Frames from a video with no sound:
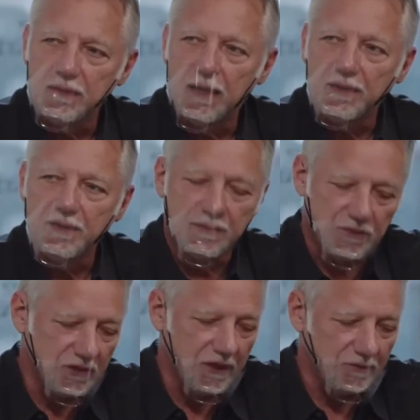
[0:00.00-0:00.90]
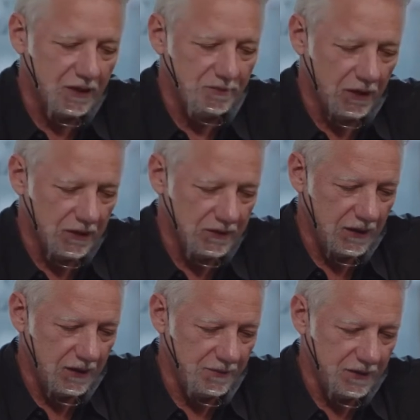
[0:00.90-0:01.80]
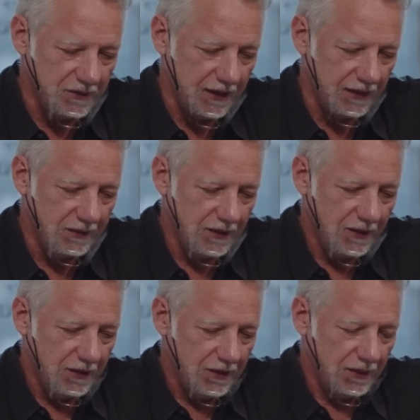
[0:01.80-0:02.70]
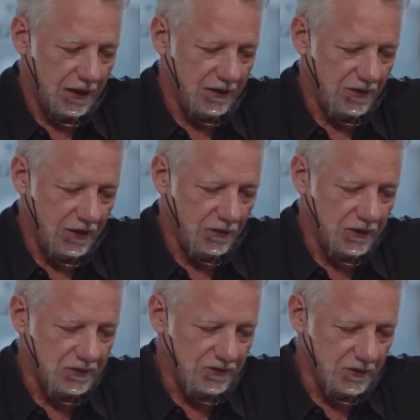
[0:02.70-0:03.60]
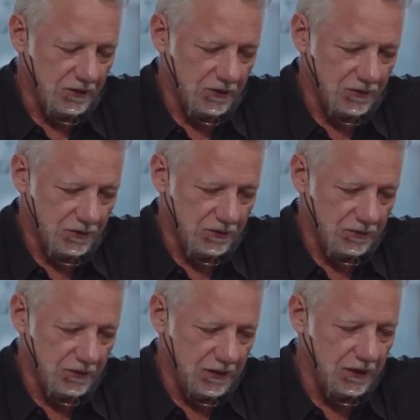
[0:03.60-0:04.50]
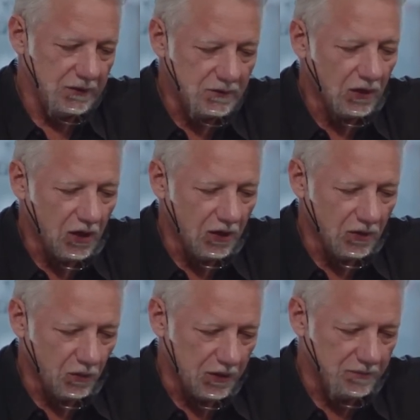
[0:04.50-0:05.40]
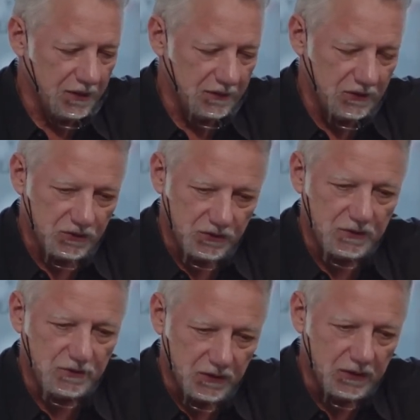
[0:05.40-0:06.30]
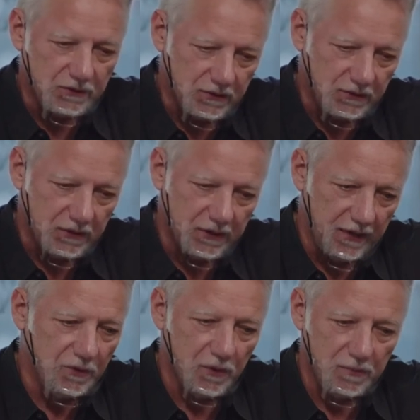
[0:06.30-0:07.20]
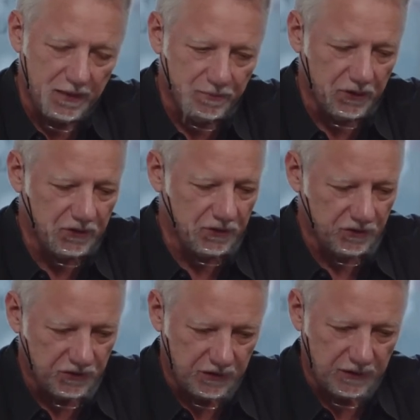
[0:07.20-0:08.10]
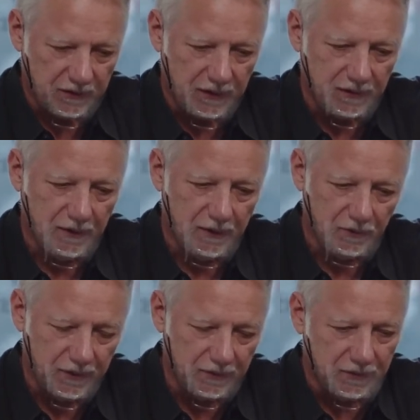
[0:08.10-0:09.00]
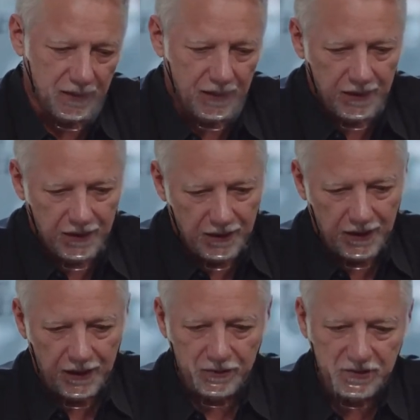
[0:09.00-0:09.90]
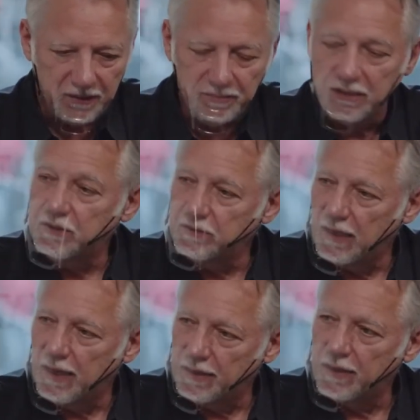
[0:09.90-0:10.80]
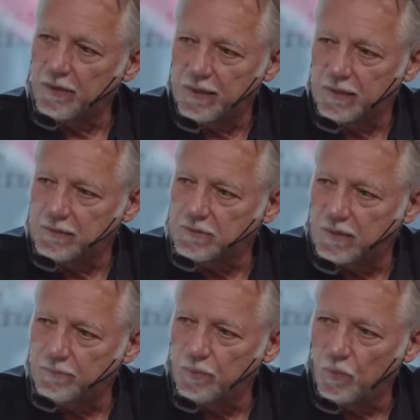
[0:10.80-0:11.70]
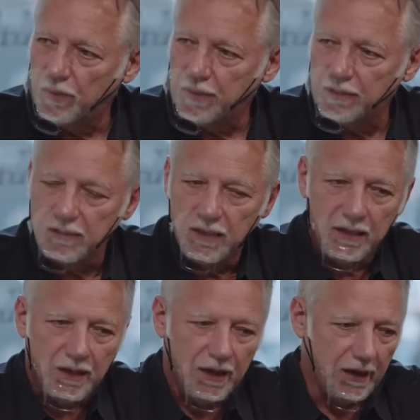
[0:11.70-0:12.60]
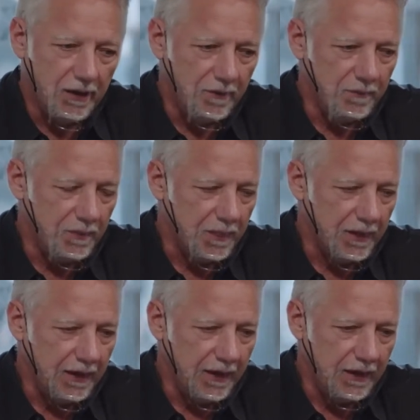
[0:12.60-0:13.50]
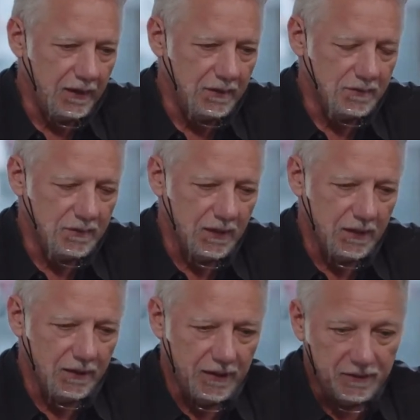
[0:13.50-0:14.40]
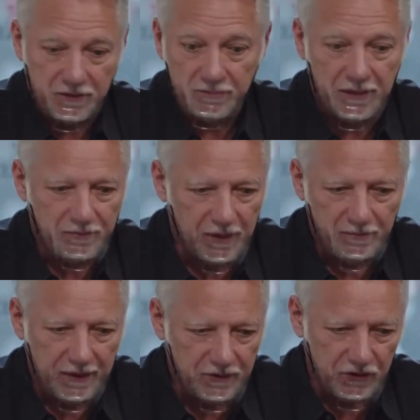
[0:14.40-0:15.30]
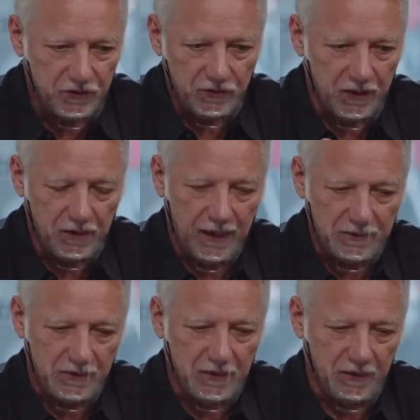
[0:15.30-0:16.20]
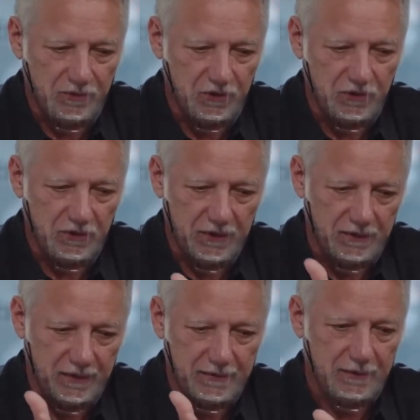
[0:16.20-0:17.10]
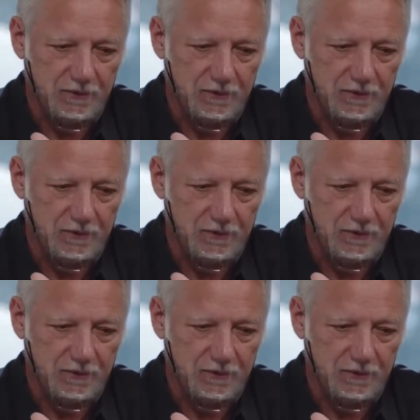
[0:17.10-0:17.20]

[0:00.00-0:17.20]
I think it just comes up all the time in that I've always, if you look through, and it's not all the work, but it's in every one of my books, you'll see that I always dip into that area at some point. And sometimes I might just do a classic composition like an 18th